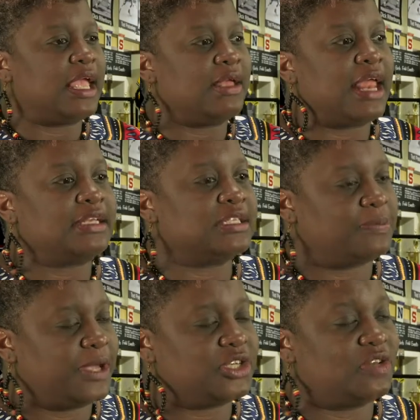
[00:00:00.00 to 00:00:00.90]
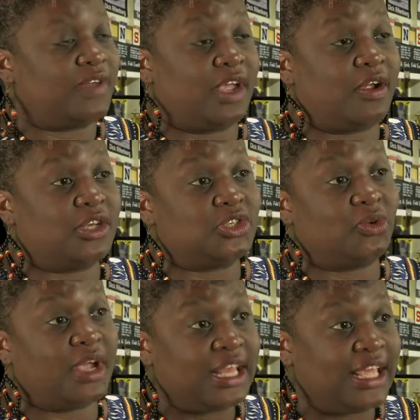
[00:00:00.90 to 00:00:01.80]
In anticipation of Erinn
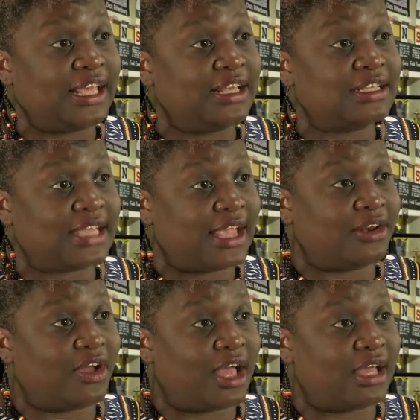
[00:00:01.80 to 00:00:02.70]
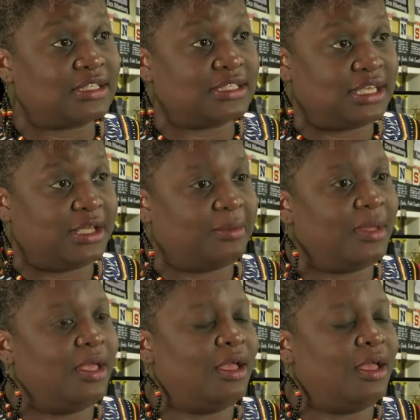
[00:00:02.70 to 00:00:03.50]
joining Saginaw High's team,